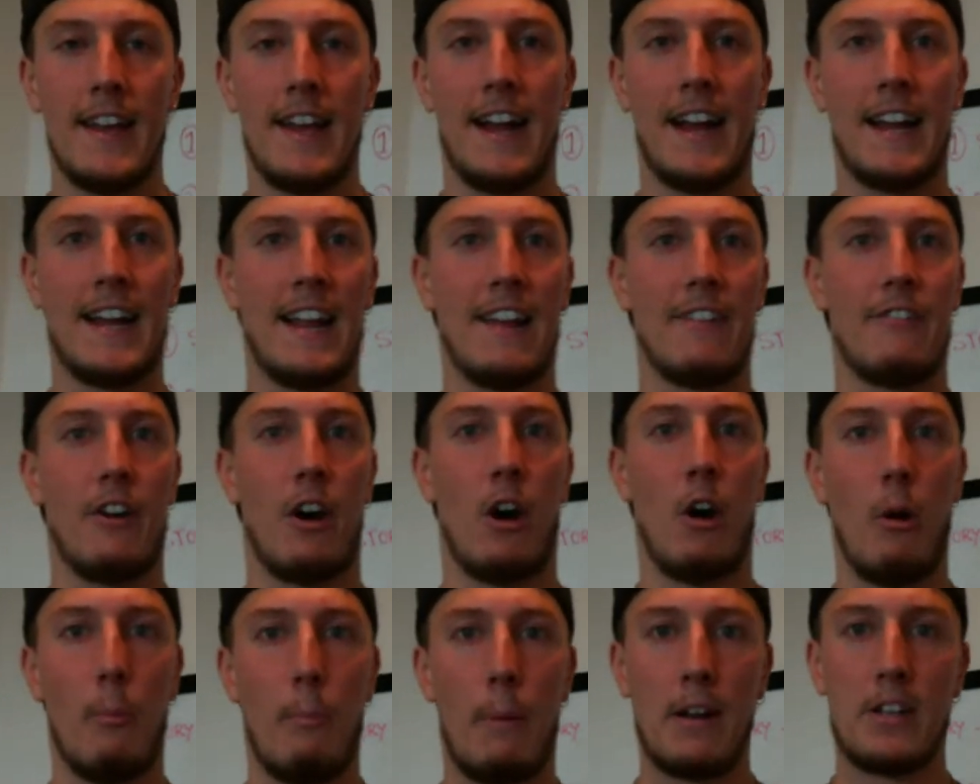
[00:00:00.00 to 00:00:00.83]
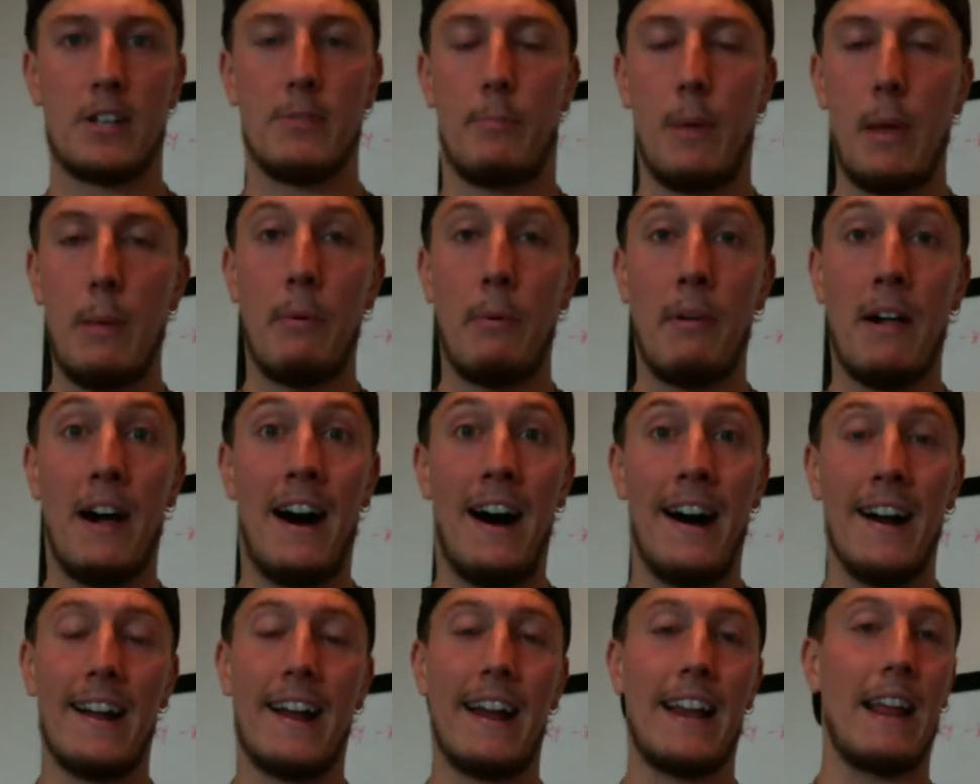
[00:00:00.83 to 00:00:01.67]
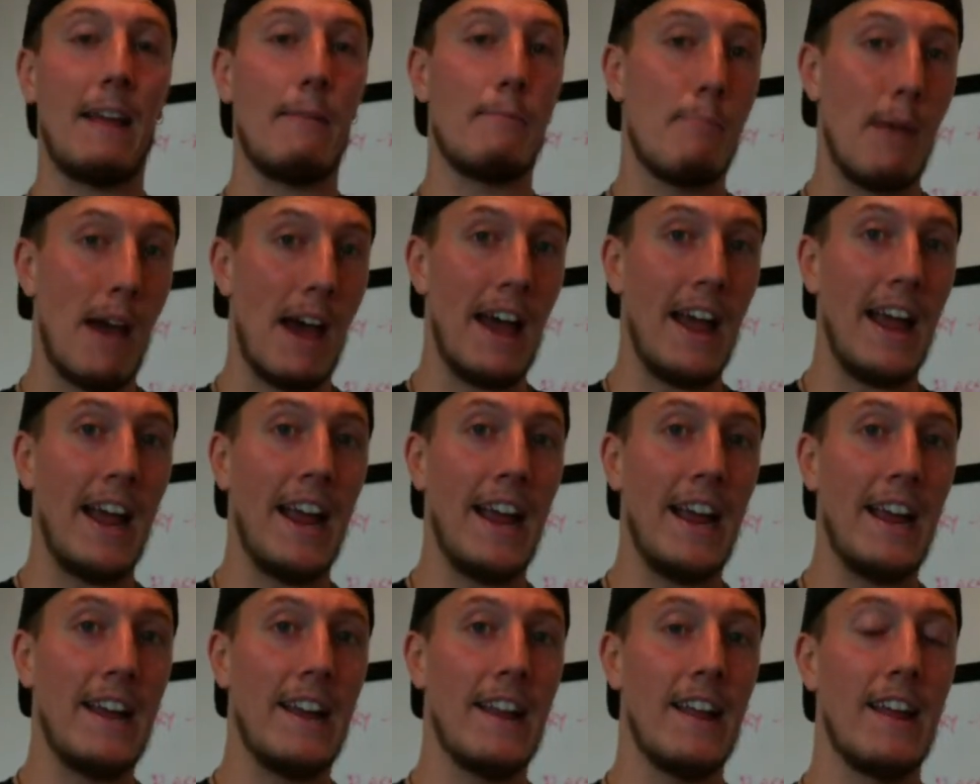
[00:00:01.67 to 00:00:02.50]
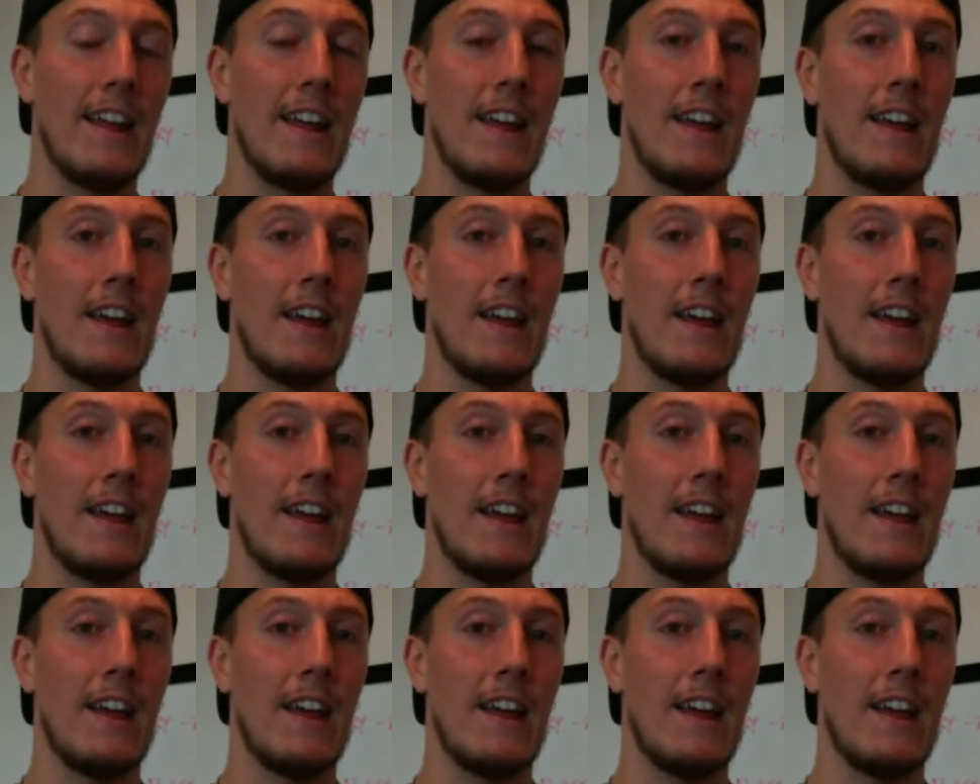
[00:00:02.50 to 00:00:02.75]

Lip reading: And if a whole bunch of people aren't getting paid,